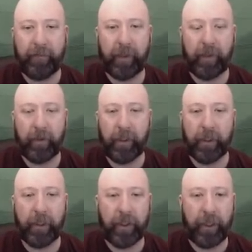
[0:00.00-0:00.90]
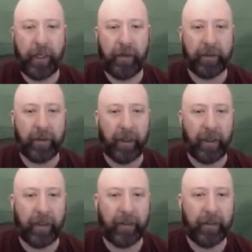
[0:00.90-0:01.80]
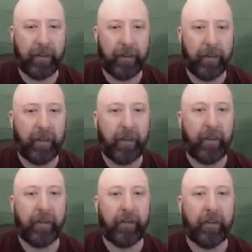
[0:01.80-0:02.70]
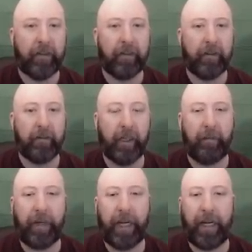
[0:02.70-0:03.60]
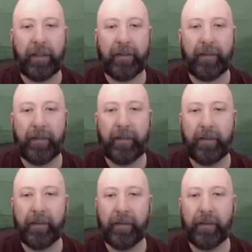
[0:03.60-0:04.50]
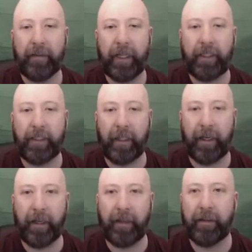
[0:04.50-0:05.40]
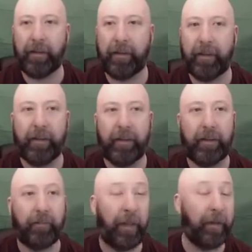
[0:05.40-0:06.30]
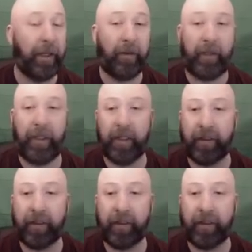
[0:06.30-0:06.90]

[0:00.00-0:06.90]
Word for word: Sort your shit out, SI. Great pass. Great shot. Maybe I don't need a